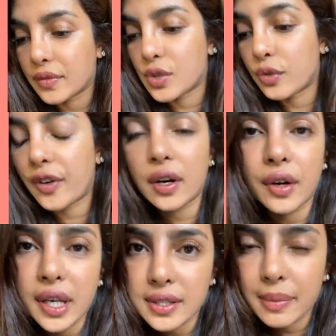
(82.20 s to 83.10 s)
so far
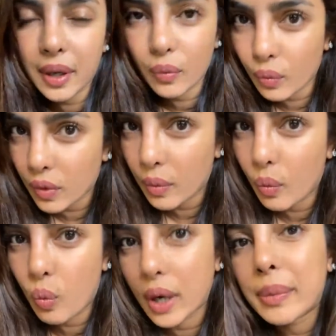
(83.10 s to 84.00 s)
raised about
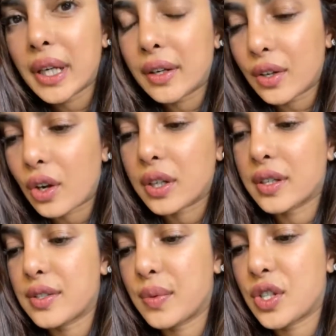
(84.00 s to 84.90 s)
$1 million,
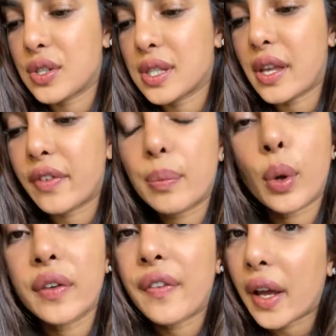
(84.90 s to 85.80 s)
which is
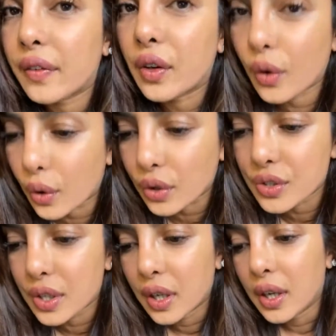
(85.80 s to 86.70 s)
7.5
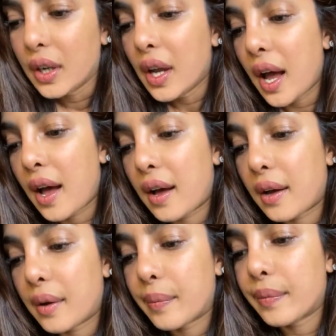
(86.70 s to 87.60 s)
crores
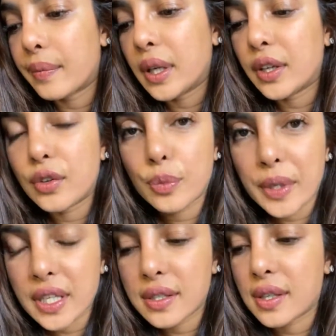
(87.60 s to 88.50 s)
Indian
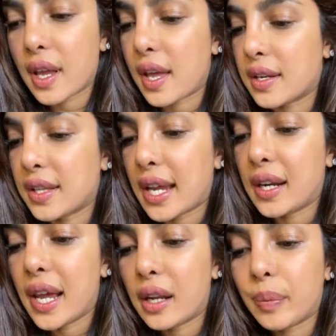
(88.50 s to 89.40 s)
rupees, and
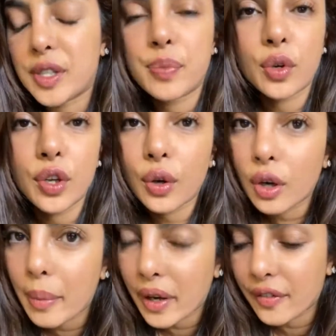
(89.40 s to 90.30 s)
that'll help us
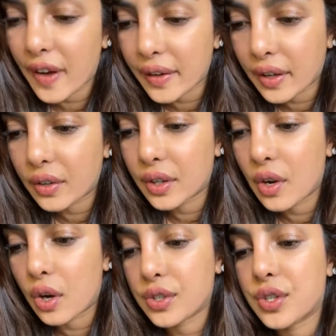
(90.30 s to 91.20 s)
procure about
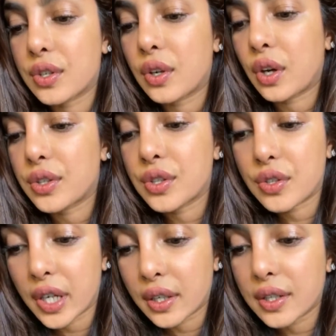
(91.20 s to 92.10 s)
500 oxygen
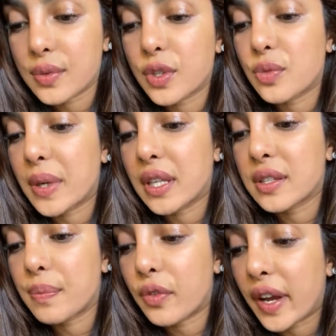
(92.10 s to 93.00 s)
concentrators, which
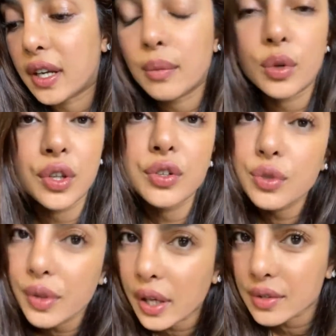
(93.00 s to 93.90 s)
means providing more than
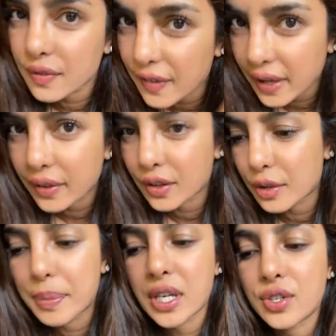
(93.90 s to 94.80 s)

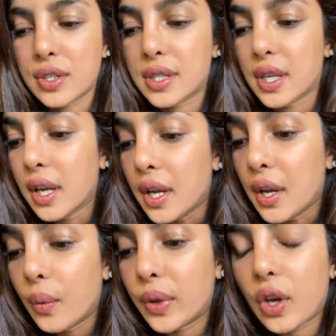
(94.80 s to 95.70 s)
2,500 patients
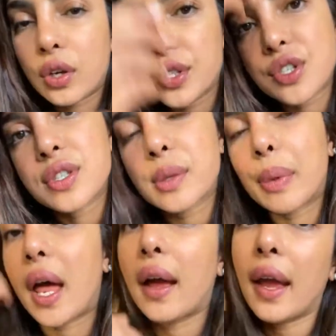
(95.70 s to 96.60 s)
with oxygen
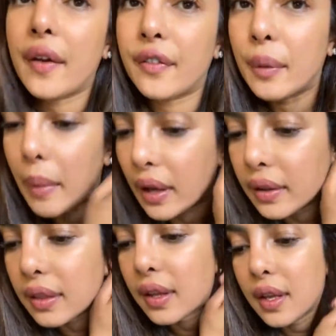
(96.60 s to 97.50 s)
supply every
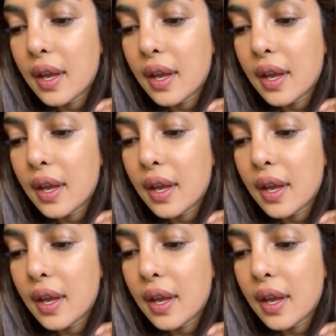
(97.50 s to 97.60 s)
month.